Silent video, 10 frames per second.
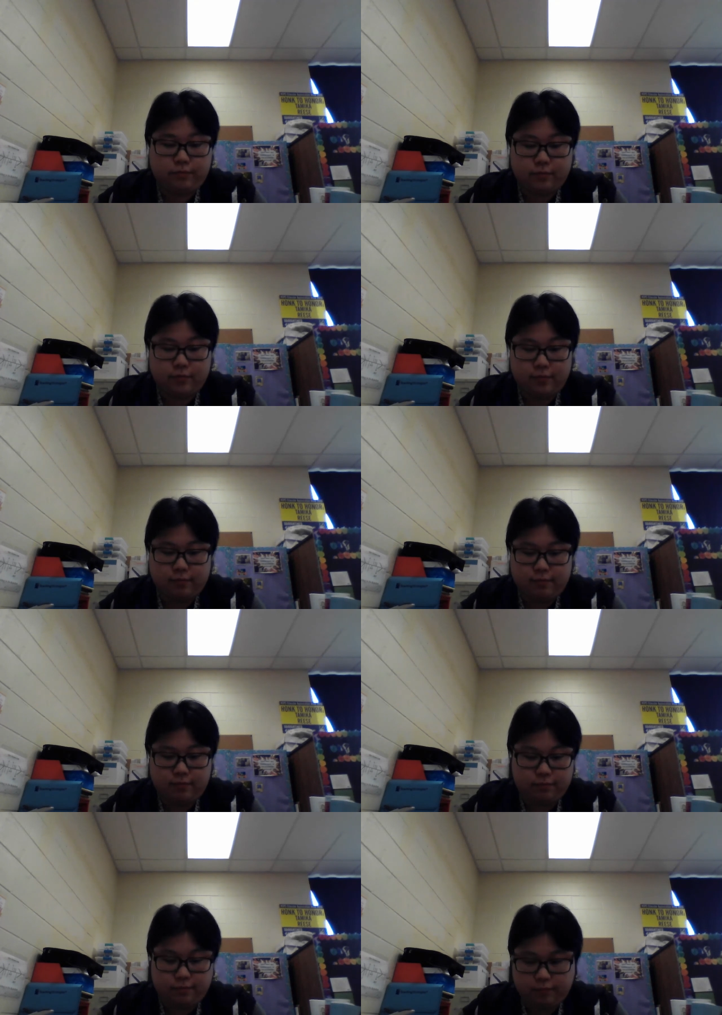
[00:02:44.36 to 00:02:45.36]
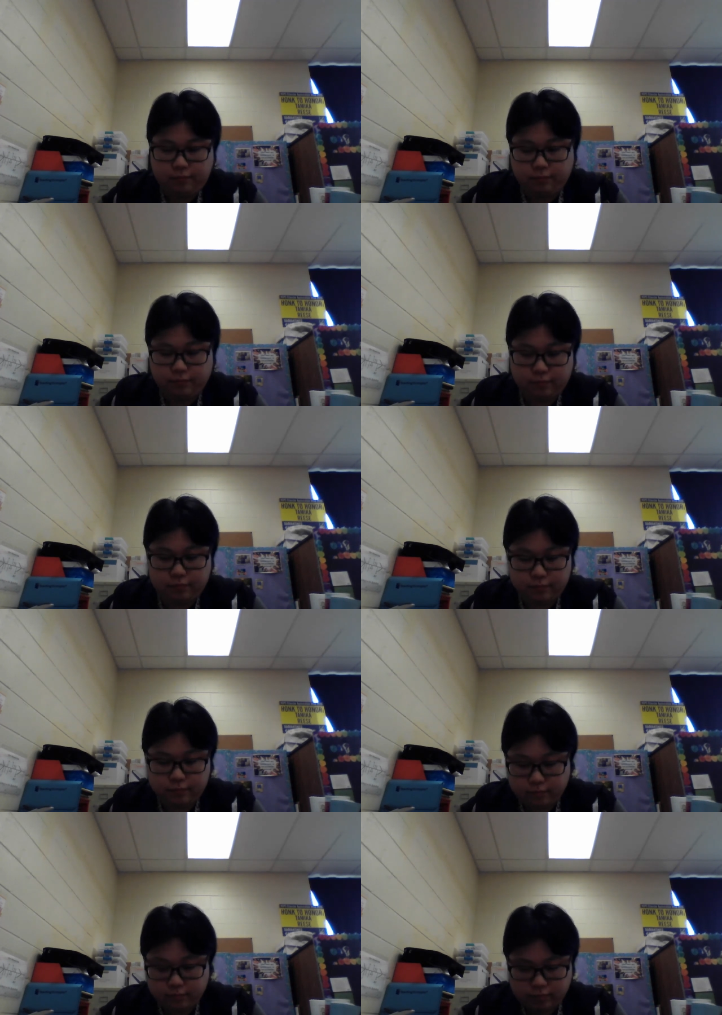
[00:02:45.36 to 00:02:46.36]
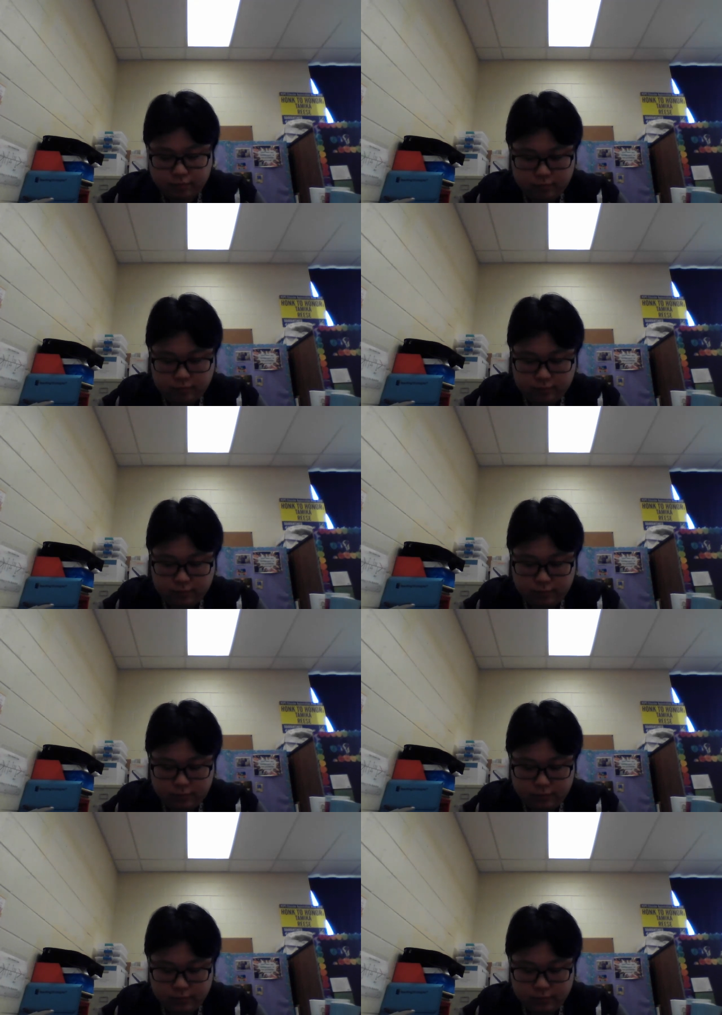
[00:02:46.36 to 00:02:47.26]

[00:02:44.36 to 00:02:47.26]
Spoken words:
Nothing is said.